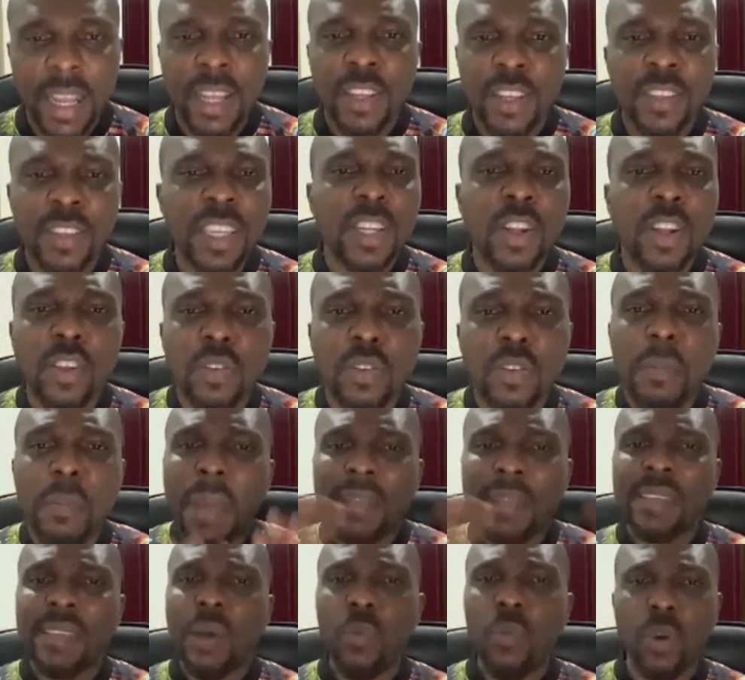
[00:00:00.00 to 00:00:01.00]
You see, it doesn't
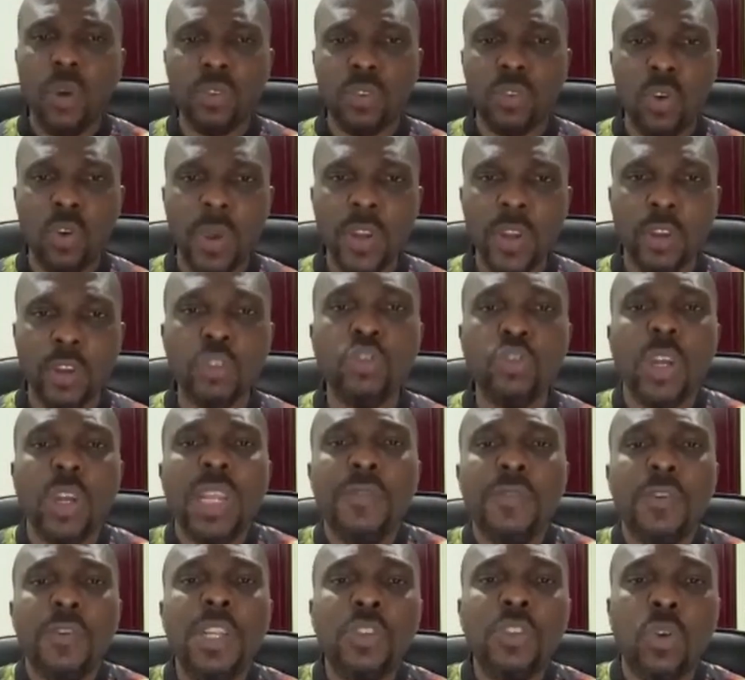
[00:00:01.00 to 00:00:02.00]
matter what's going on. You don't
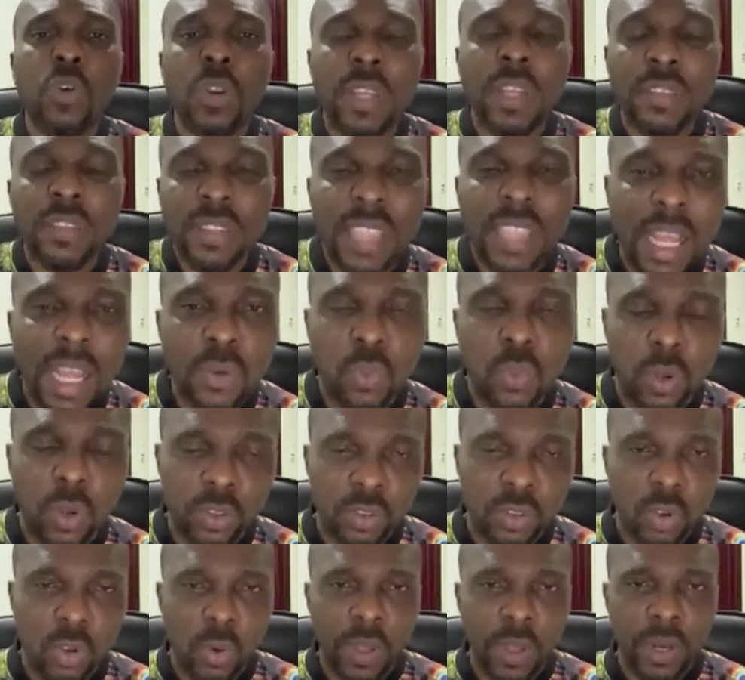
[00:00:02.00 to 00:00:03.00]
even need to understand what's
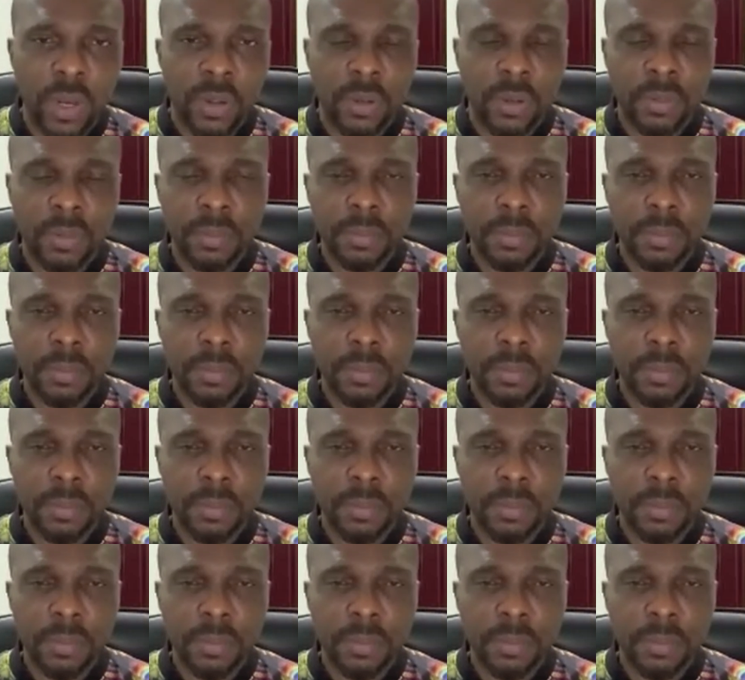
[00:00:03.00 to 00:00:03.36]
going on.